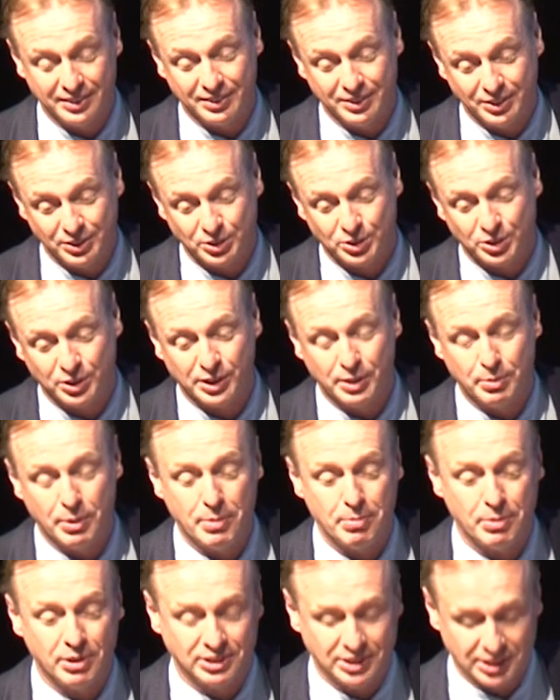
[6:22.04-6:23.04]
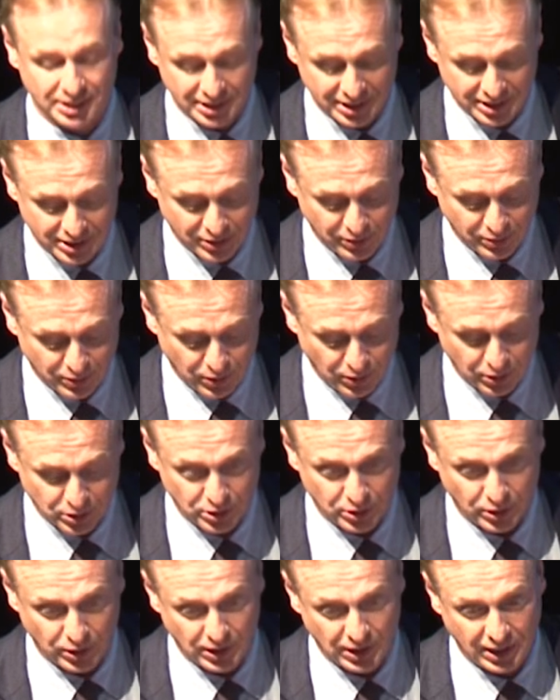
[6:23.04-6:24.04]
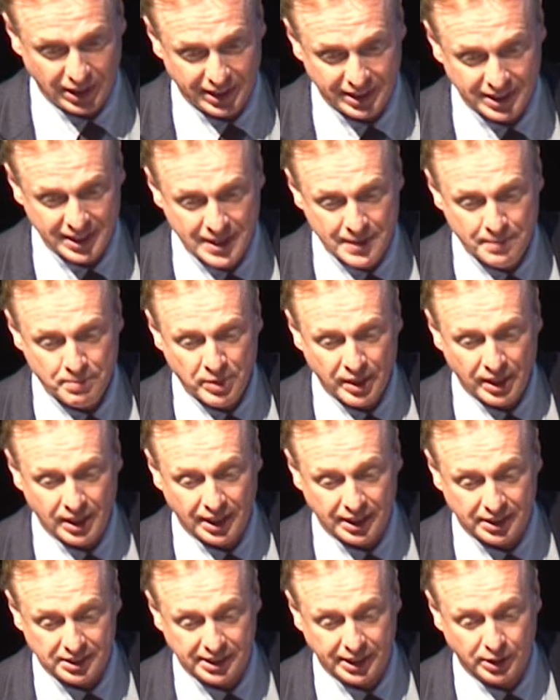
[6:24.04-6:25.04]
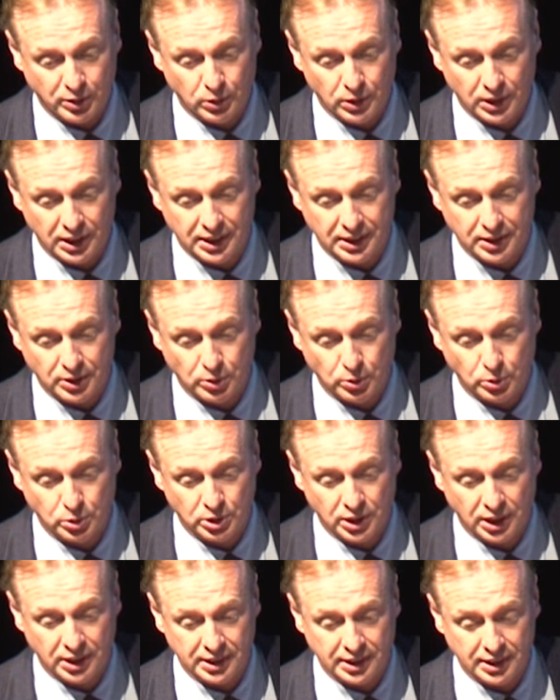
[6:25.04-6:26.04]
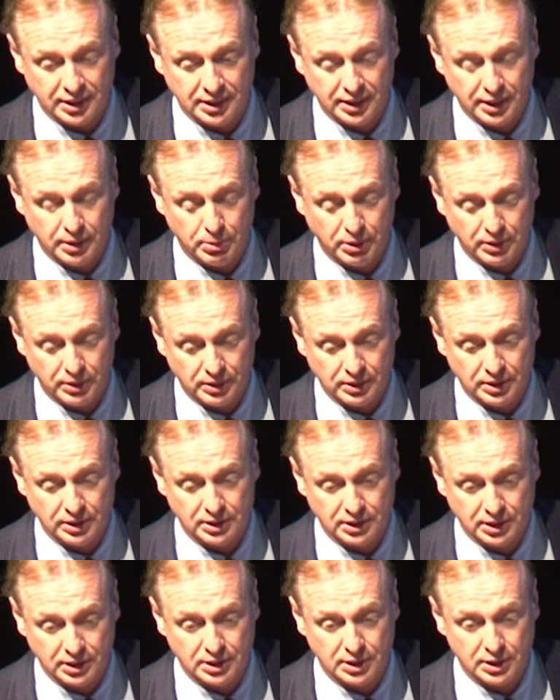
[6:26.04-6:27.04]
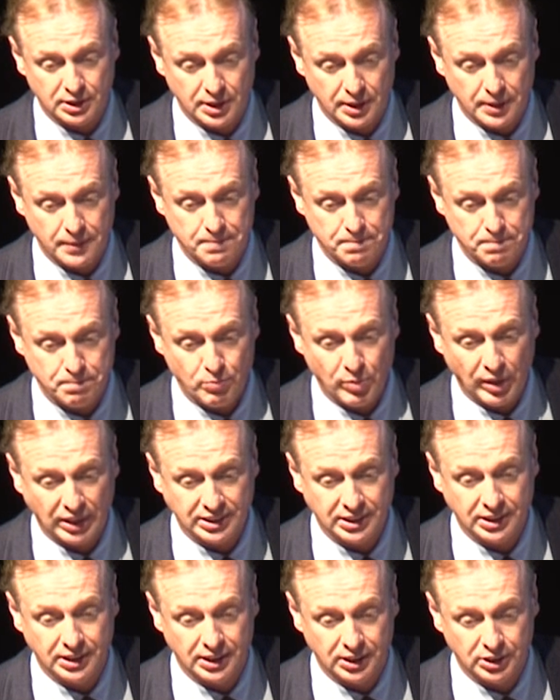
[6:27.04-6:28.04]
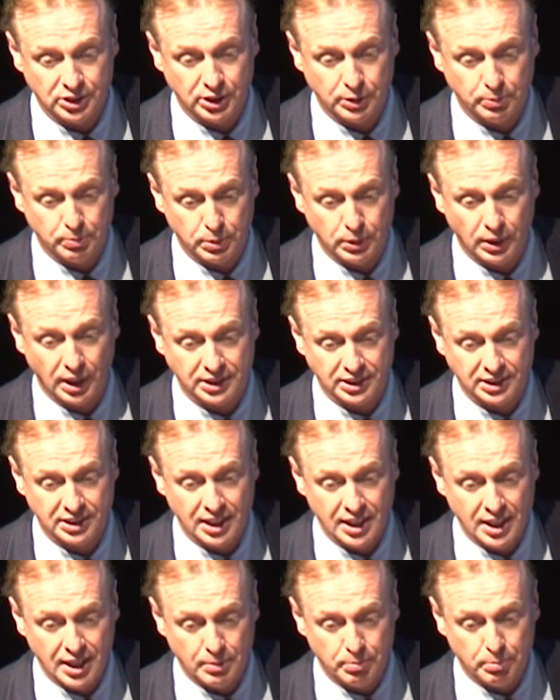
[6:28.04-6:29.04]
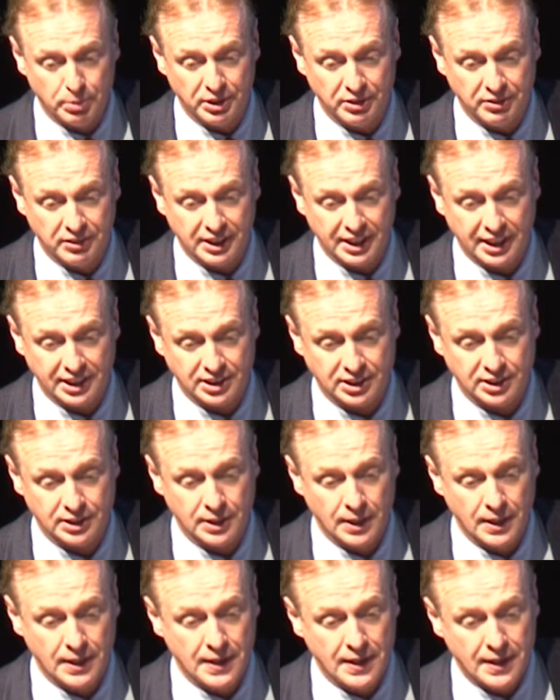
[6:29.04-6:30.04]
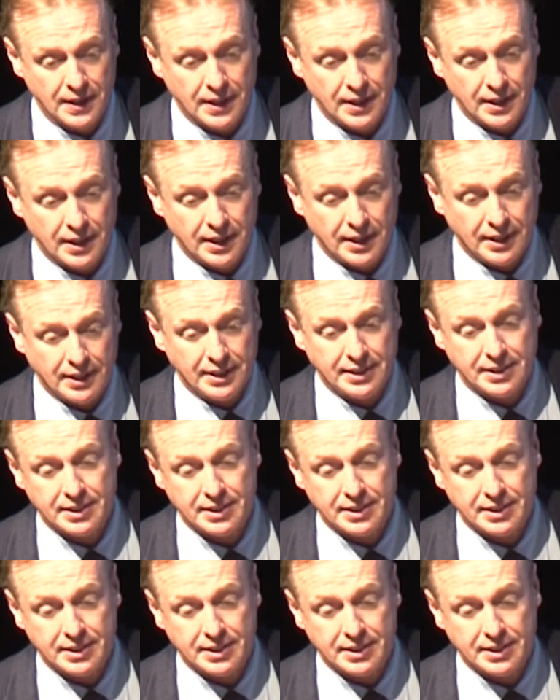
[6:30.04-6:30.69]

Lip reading: you should remember that it's of course not like regular 2-stent technique, because this is a synergy plus BVS. This